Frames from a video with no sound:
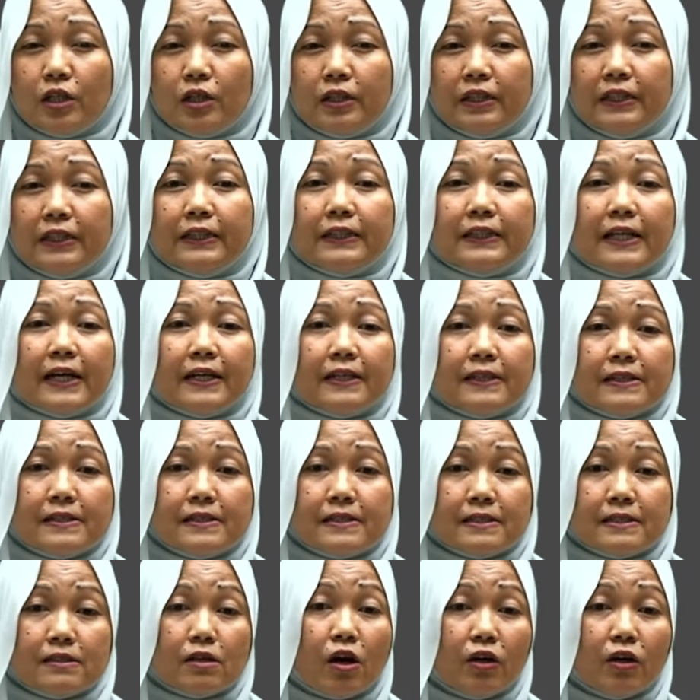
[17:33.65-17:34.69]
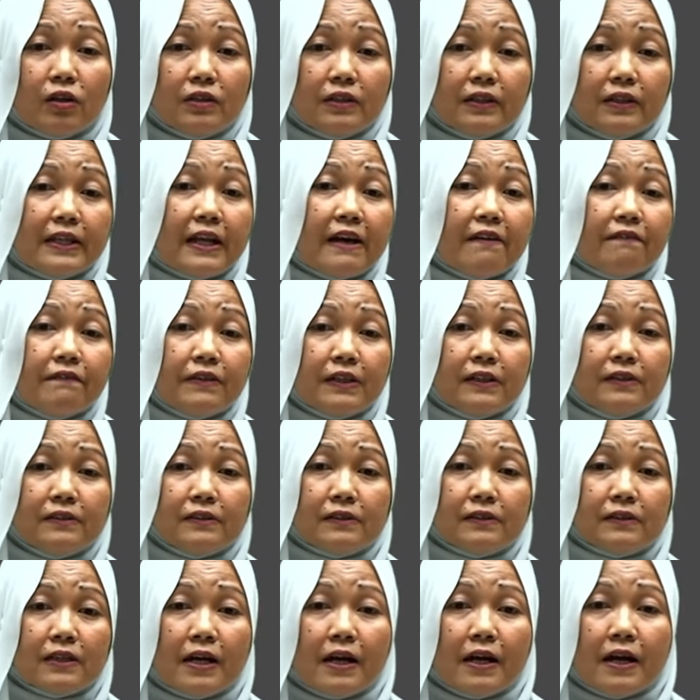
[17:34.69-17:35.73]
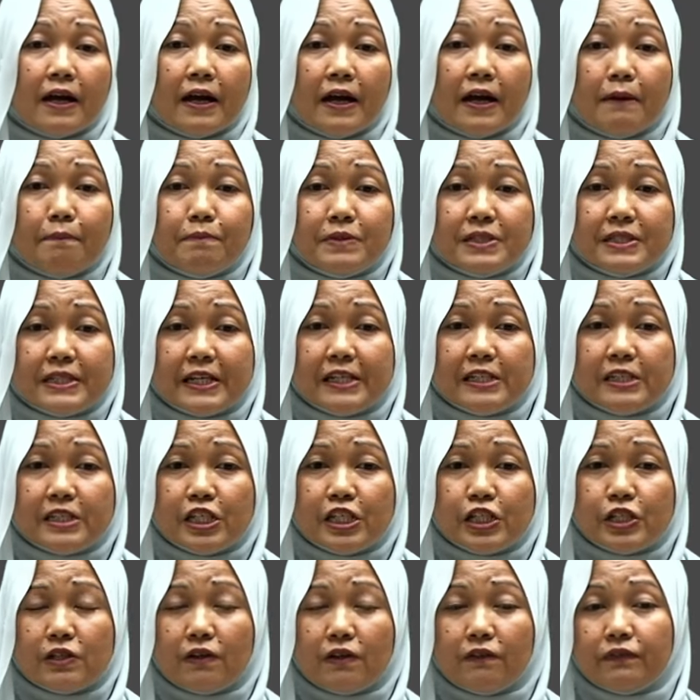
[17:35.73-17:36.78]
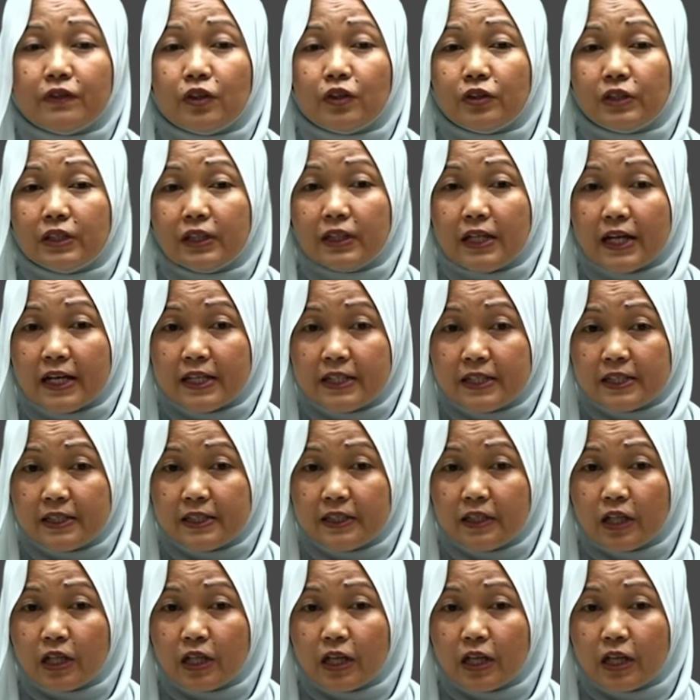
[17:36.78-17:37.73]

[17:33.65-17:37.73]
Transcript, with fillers: detect the salt levels and percentage of total iron,